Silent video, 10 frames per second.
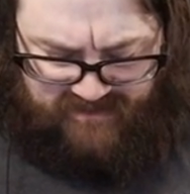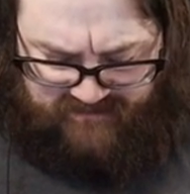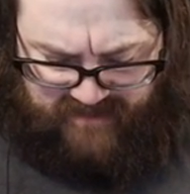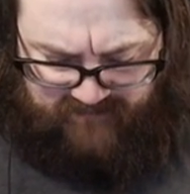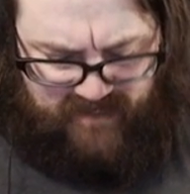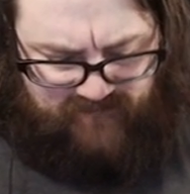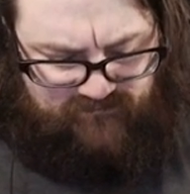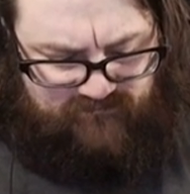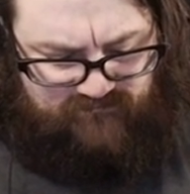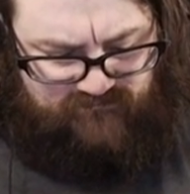
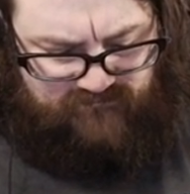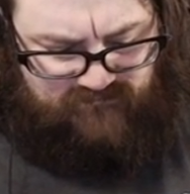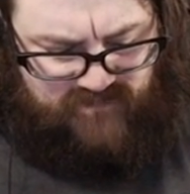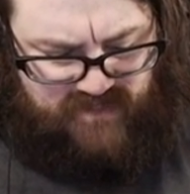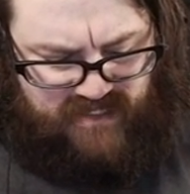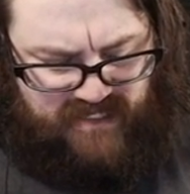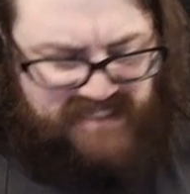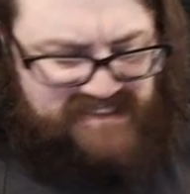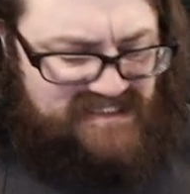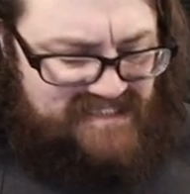It
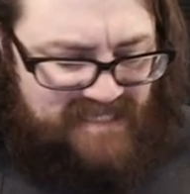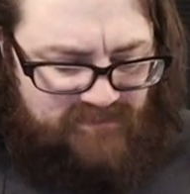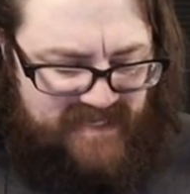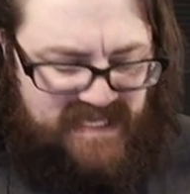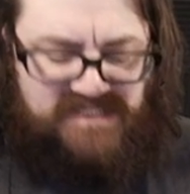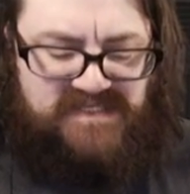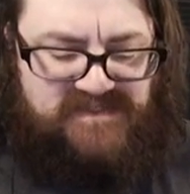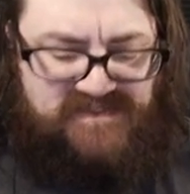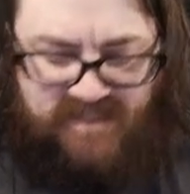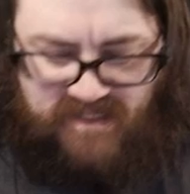said 10 pieces.